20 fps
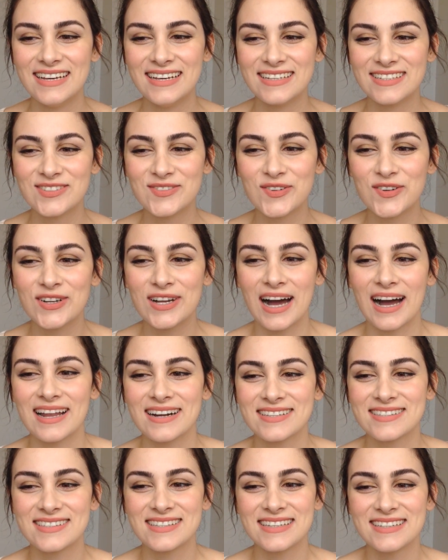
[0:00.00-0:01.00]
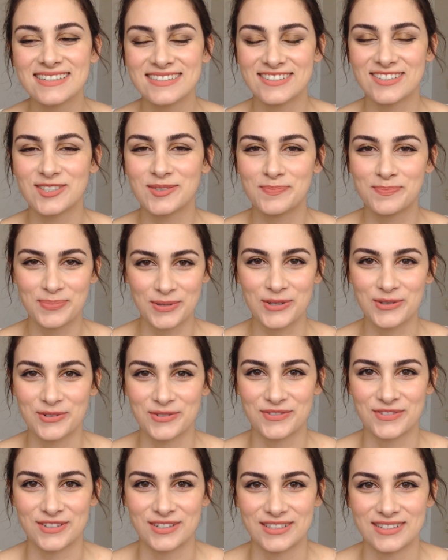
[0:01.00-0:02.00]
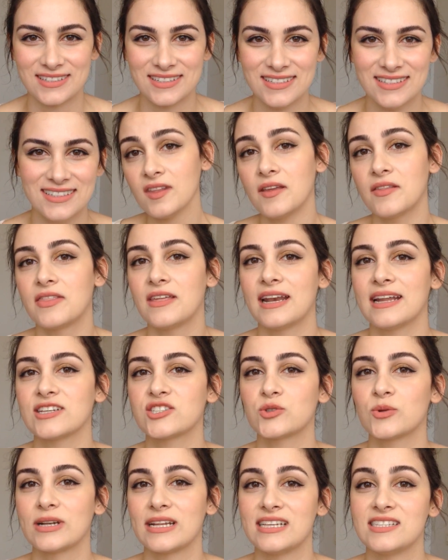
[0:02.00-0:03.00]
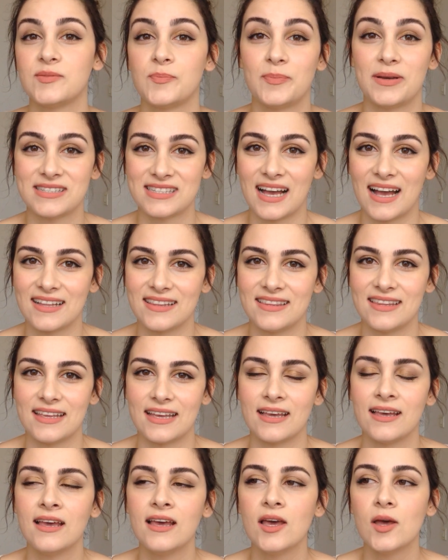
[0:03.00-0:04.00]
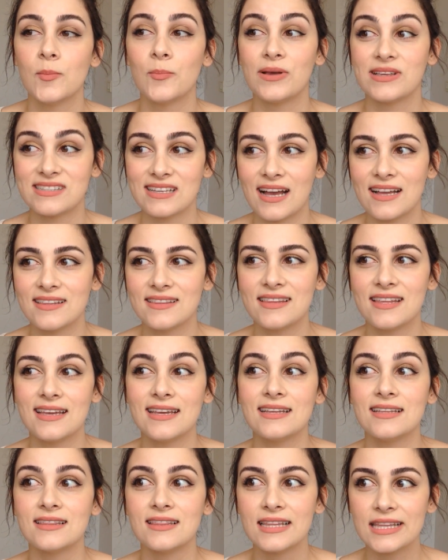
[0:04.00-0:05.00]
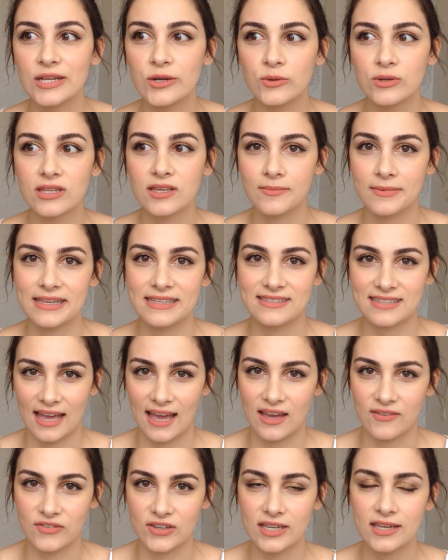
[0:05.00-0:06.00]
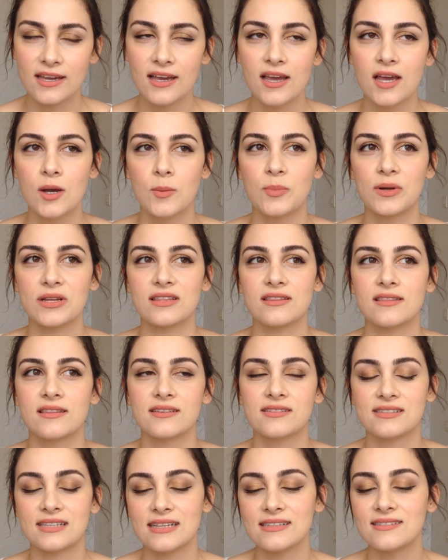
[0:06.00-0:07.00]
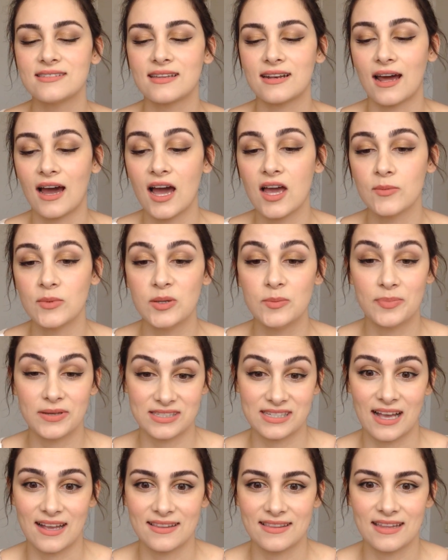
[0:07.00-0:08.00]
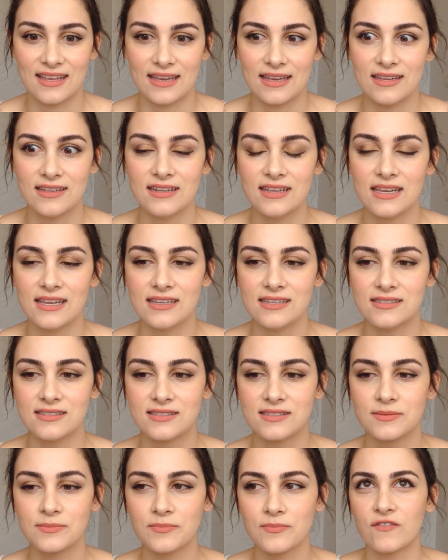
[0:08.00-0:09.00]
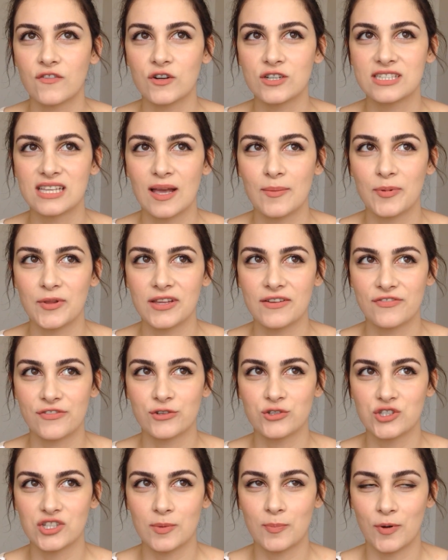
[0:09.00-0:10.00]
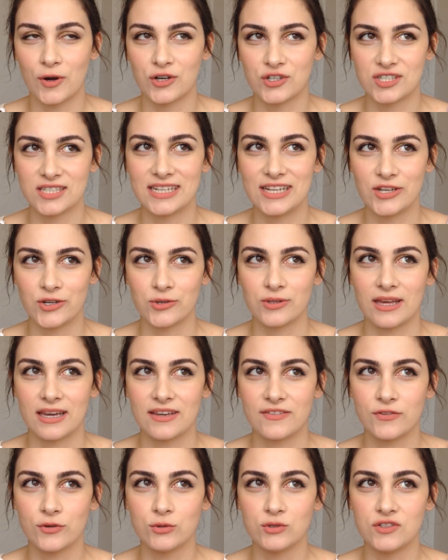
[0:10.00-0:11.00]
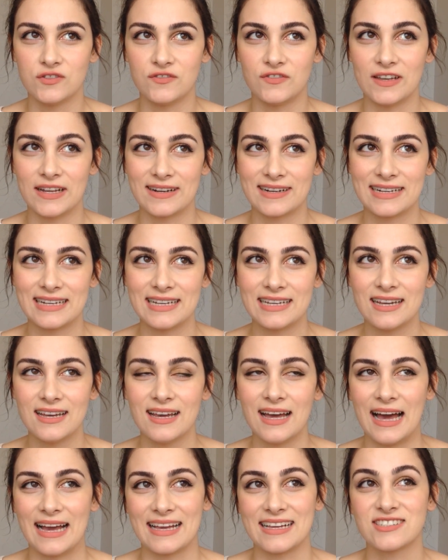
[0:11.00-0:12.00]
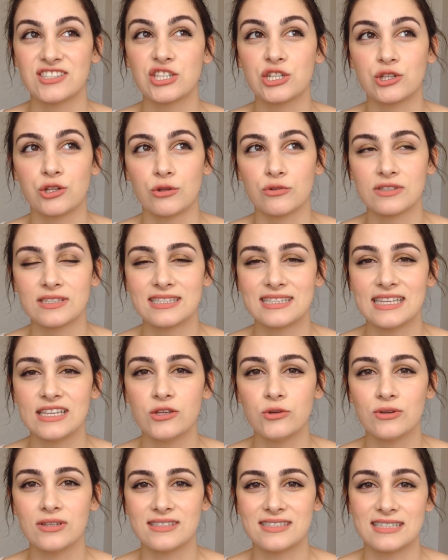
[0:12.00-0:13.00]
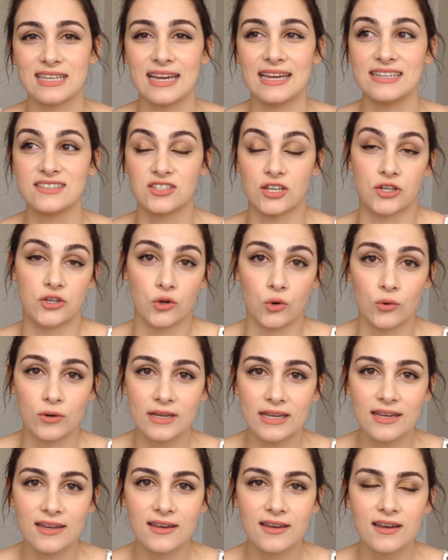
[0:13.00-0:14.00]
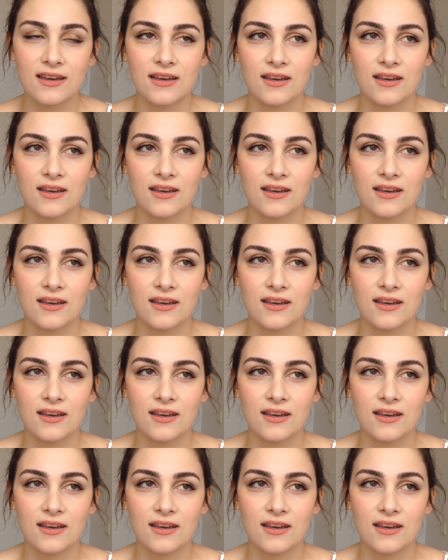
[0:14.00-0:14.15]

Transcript: sfogarsi is just beautiful. The next word is pesante. Pesante literally means heavy, but the sense that I mean pesante in is, for example, if there's a person in your life who's very, I guess the closest thing you could say is annoying